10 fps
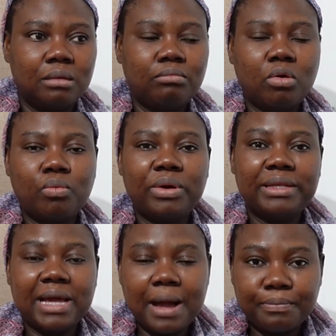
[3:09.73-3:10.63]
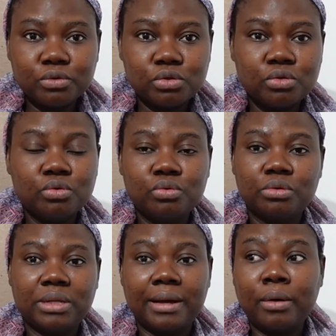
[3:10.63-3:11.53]
But when it happened to you, you
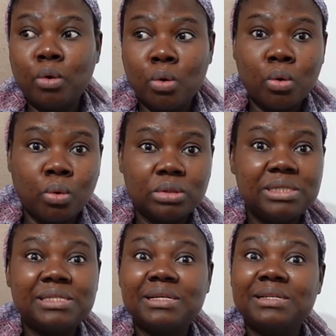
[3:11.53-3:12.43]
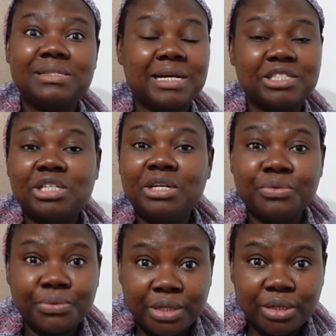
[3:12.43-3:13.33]
know that, oh, this thing is actually
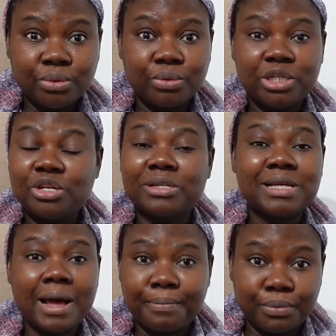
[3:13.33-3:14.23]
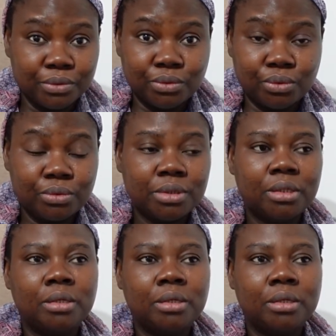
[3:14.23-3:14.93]
real. It does happen, oh.